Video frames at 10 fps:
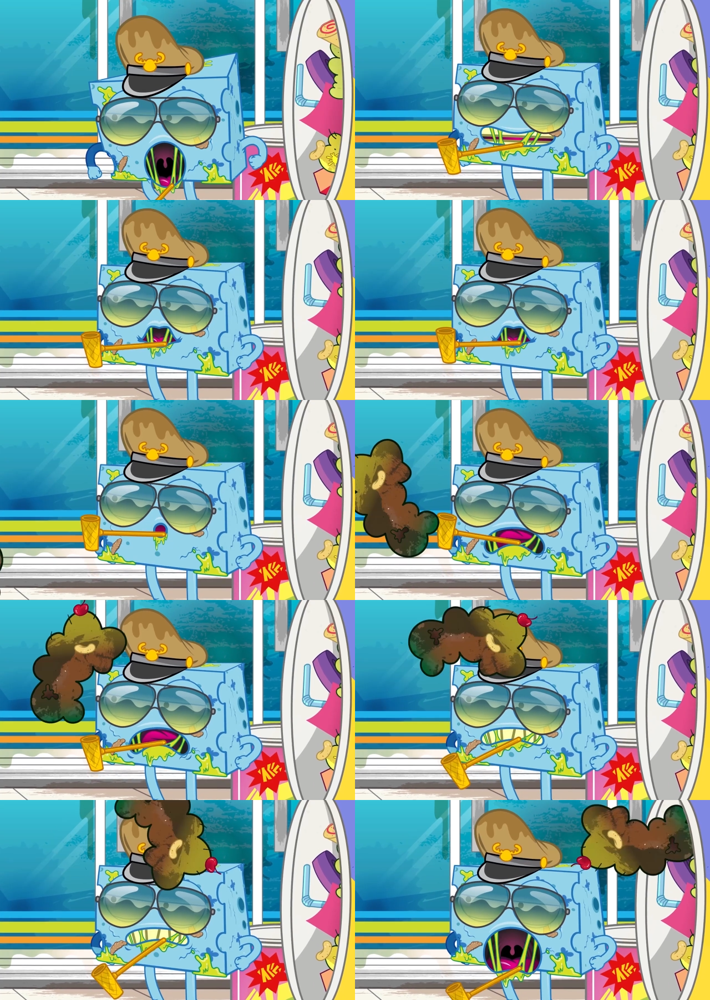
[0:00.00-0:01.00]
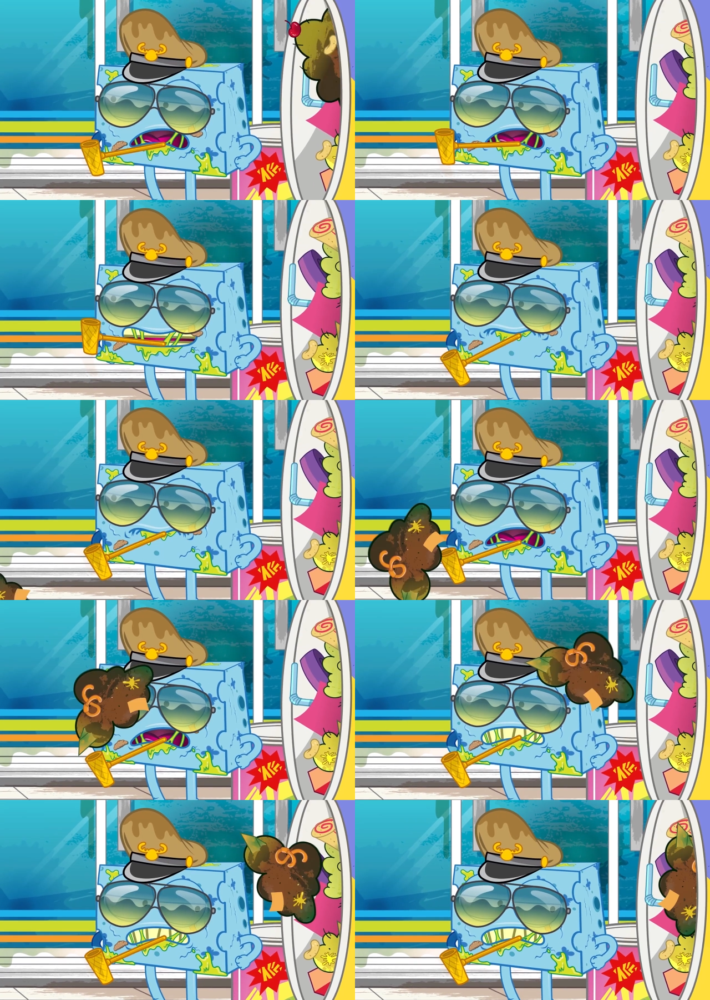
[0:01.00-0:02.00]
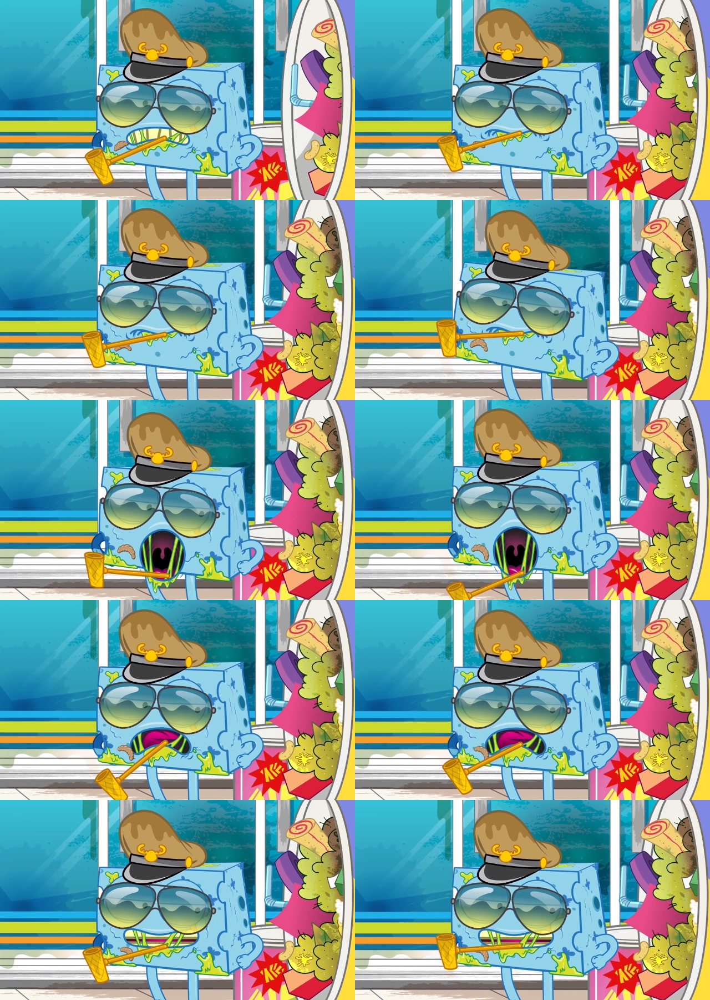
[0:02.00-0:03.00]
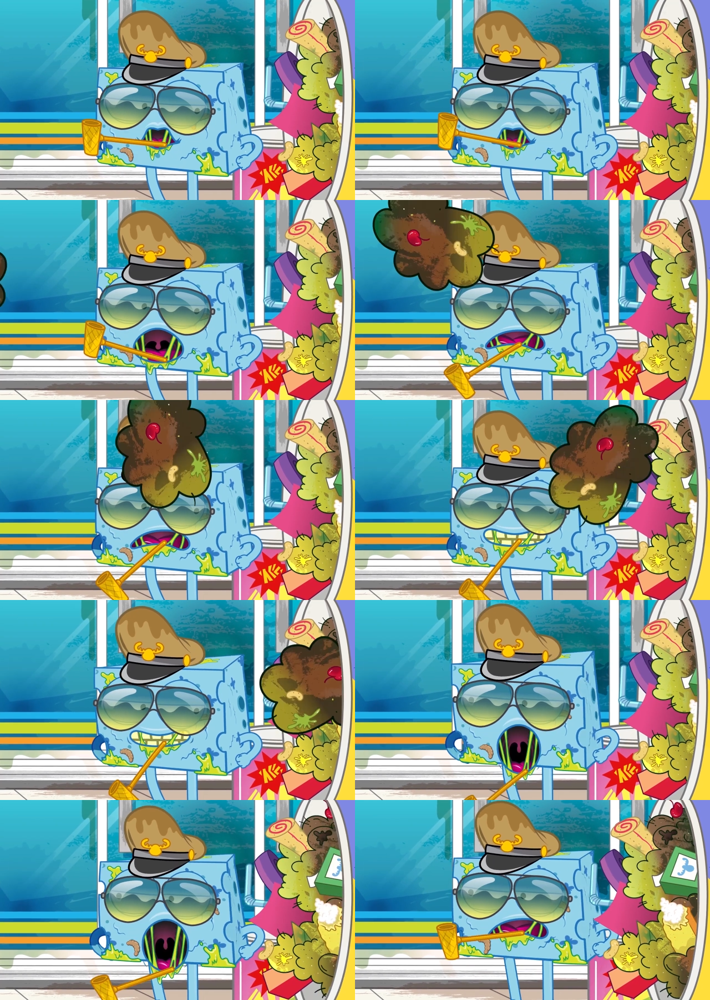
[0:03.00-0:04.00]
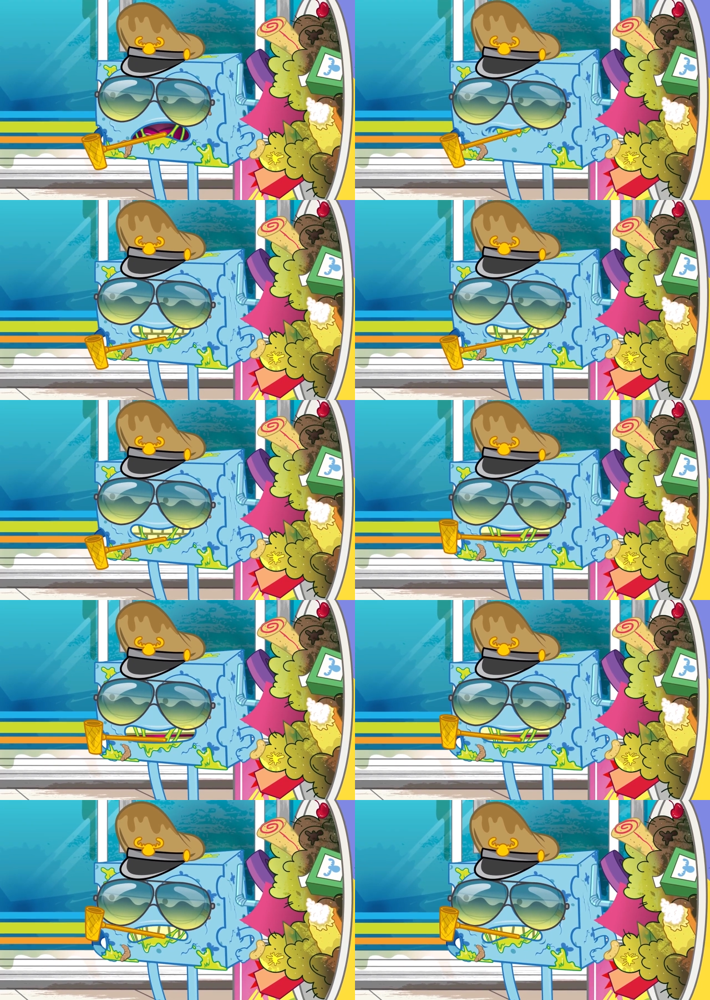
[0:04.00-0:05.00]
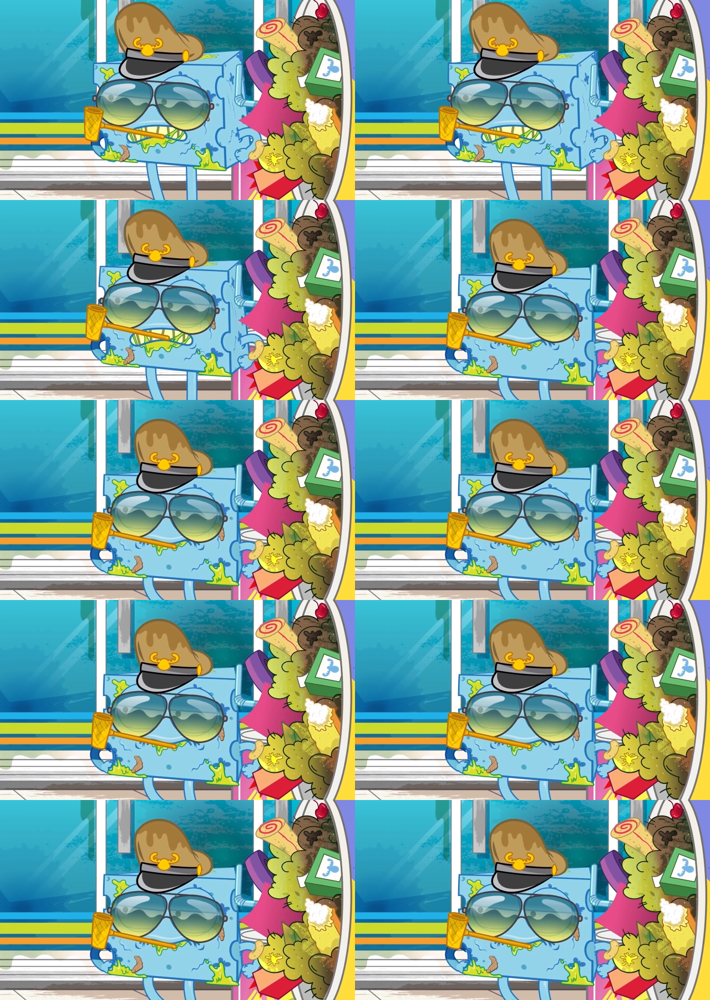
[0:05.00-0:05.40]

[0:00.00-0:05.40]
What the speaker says: [unreadable: no face in view]